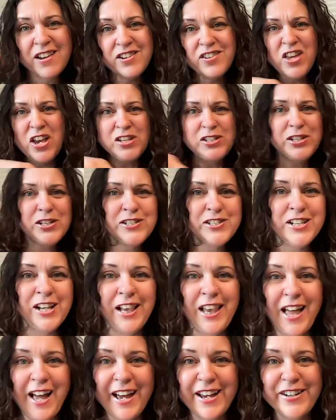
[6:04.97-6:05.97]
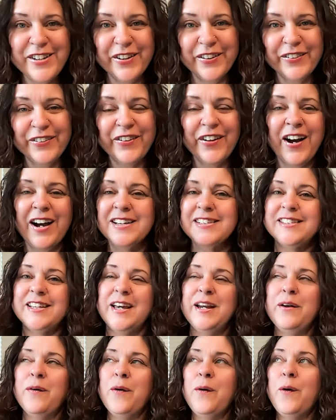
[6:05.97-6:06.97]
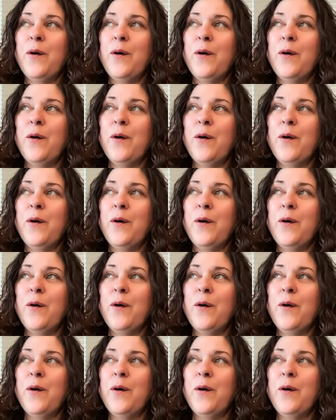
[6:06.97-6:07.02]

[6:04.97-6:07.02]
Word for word: This is the line, don't cross it.